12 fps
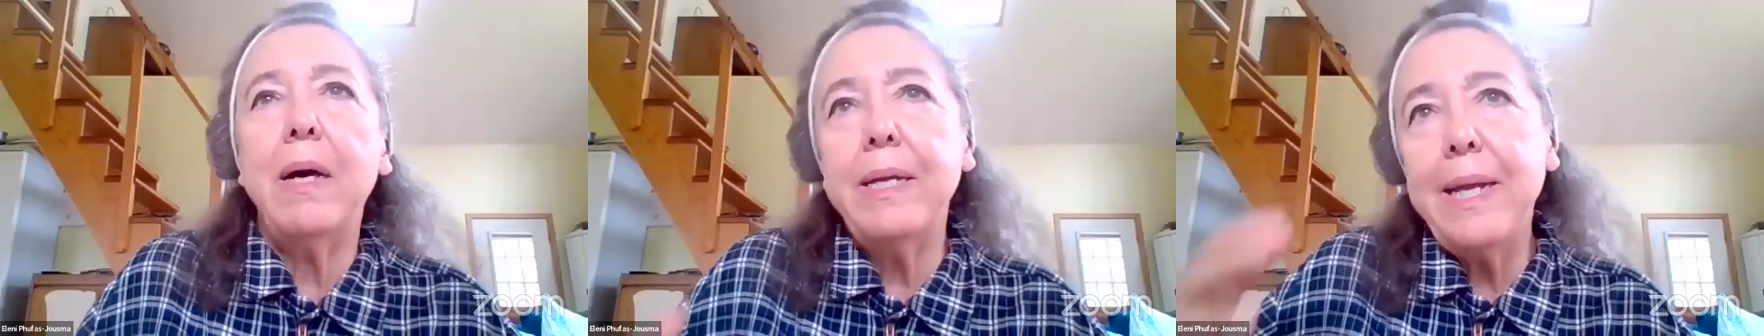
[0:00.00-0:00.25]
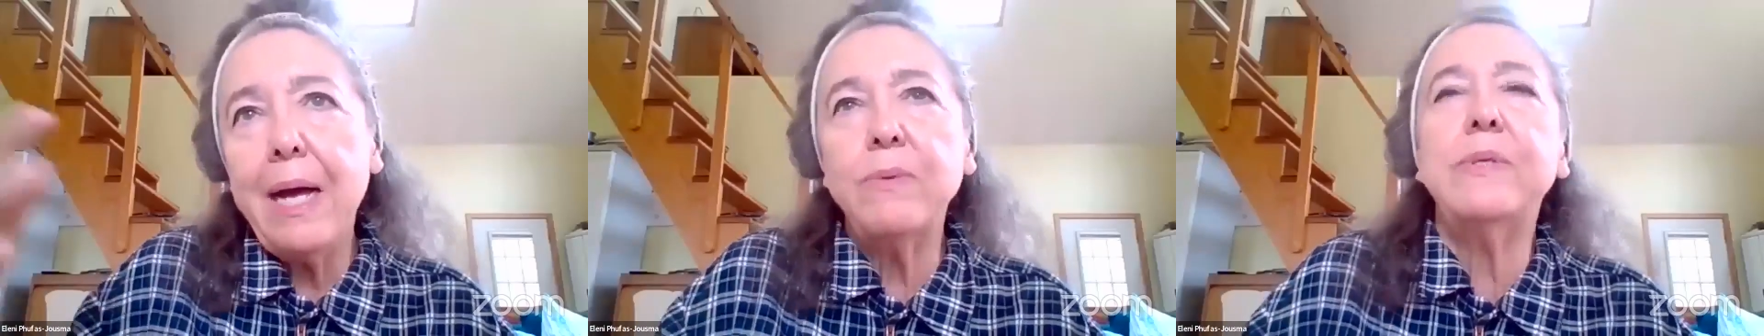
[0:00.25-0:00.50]

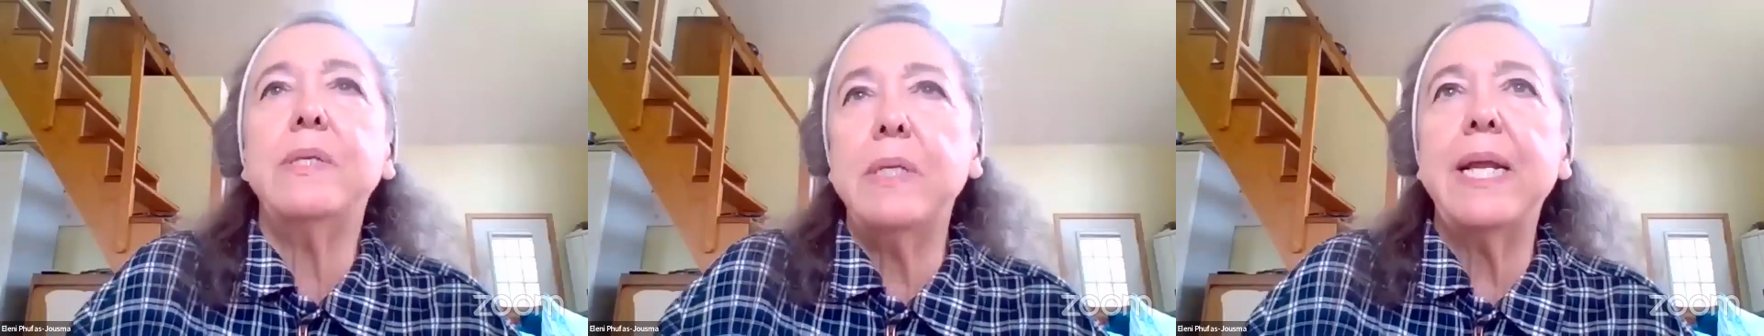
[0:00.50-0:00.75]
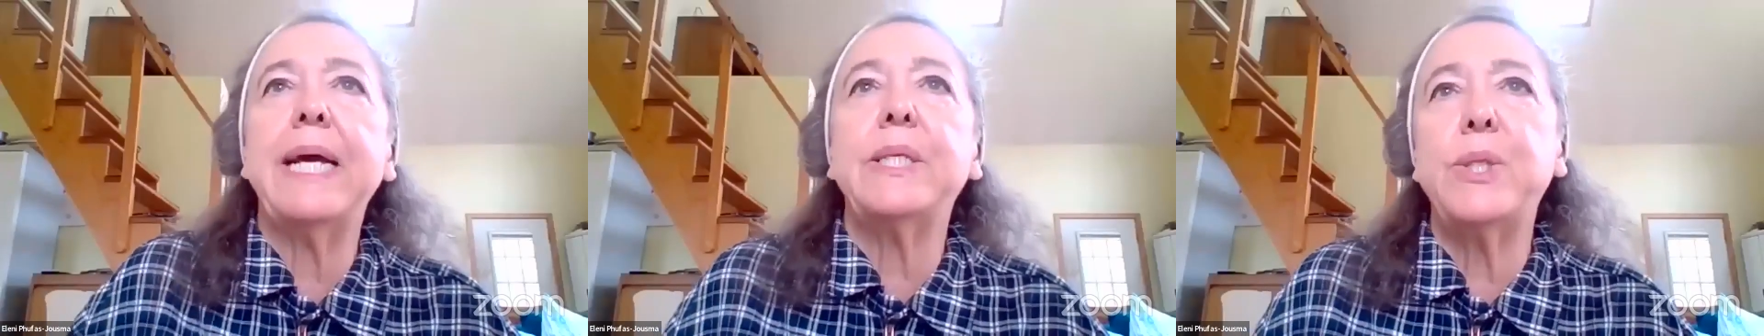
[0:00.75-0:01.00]
announce
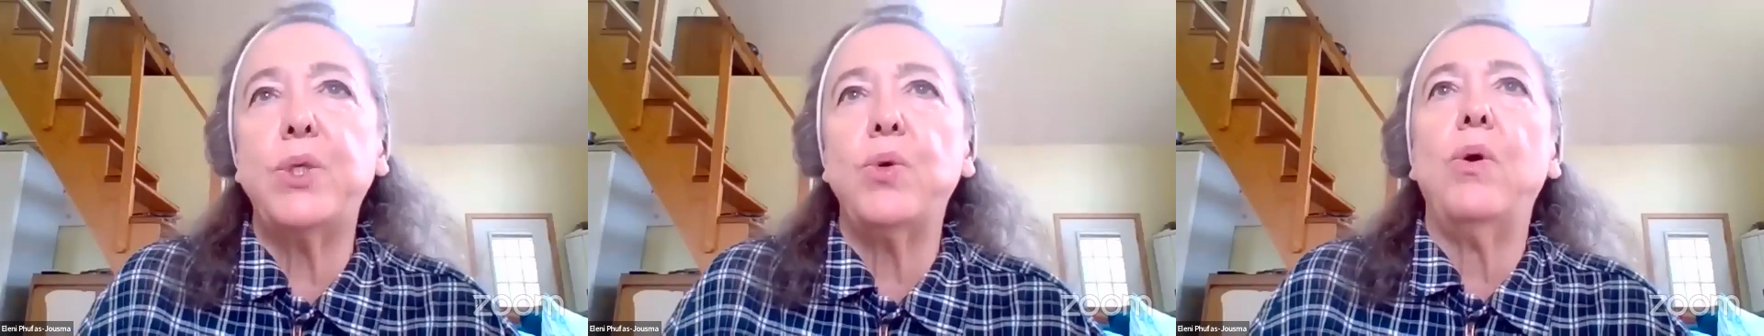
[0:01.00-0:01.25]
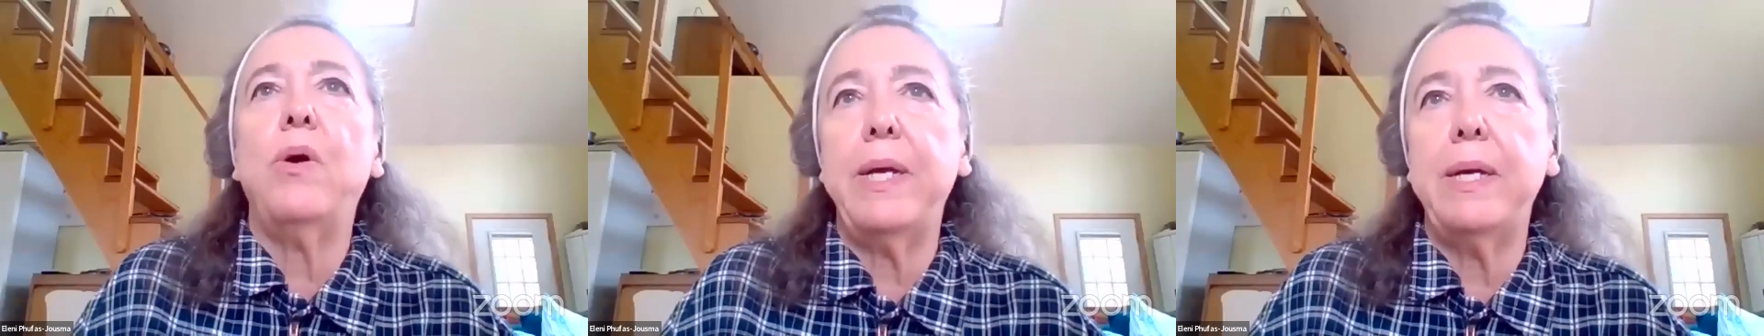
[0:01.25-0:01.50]
the next
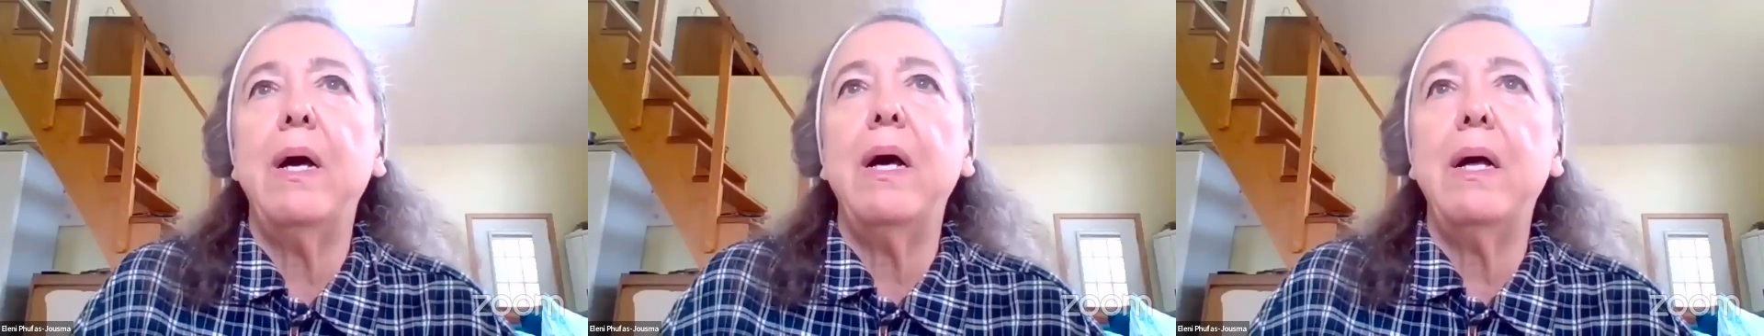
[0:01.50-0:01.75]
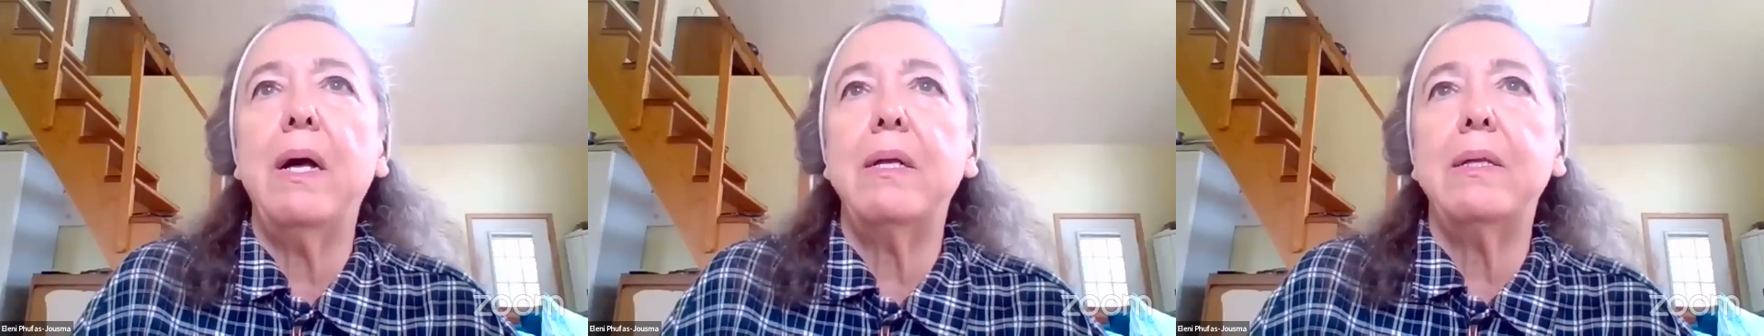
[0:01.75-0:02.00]
story
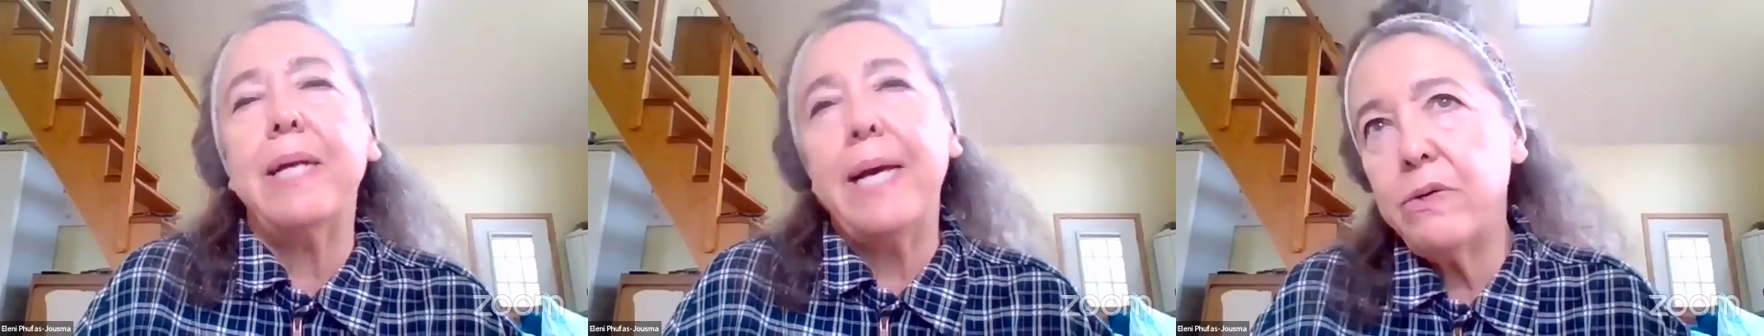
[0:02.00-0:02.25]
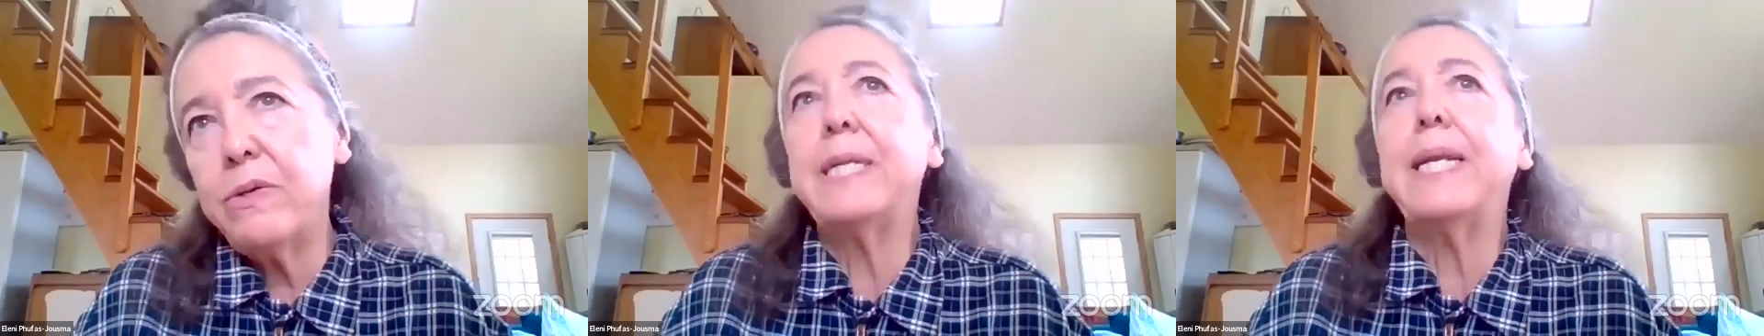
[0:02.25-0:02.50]

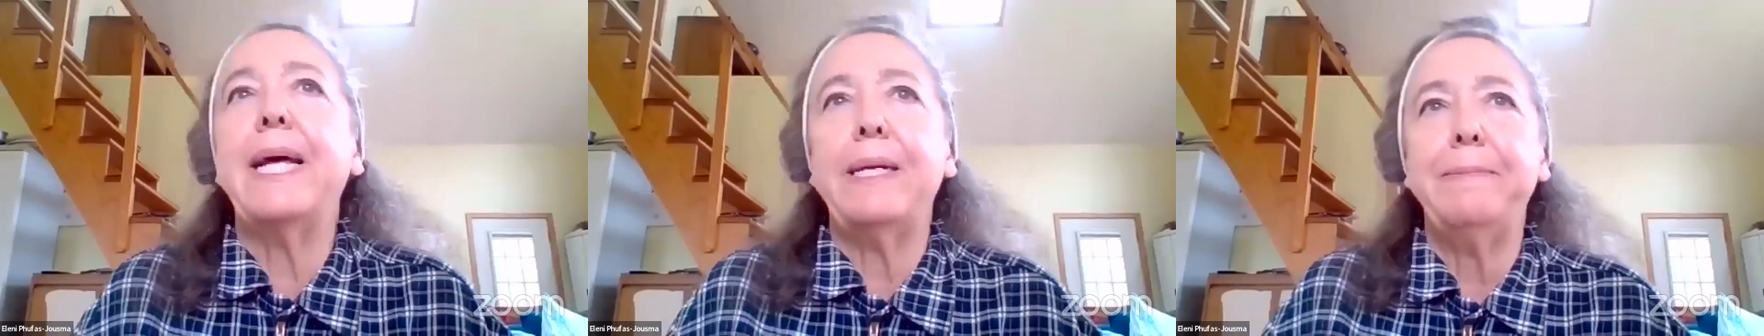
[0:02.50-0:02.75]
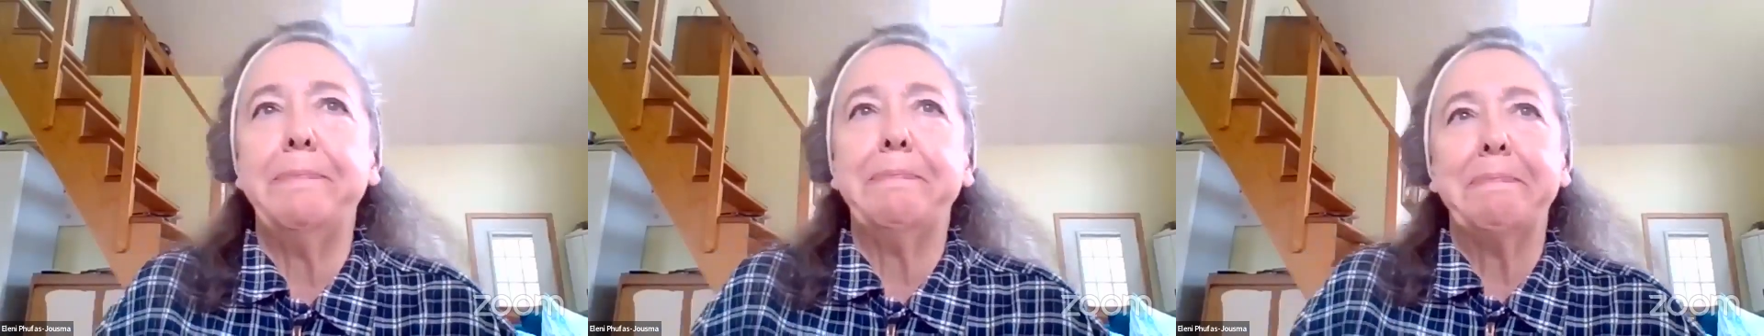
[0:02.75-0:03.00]
later
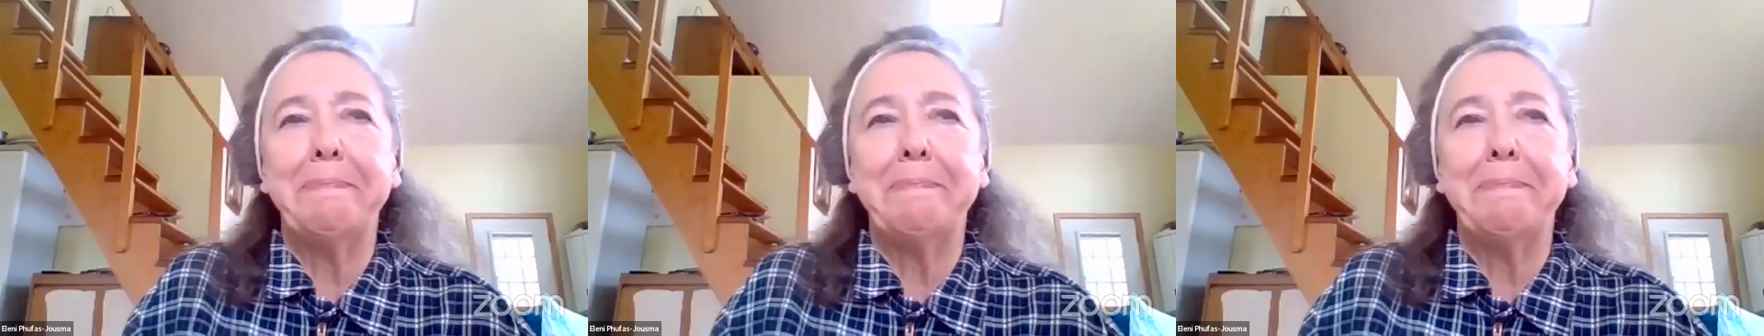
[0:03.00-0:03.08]
today.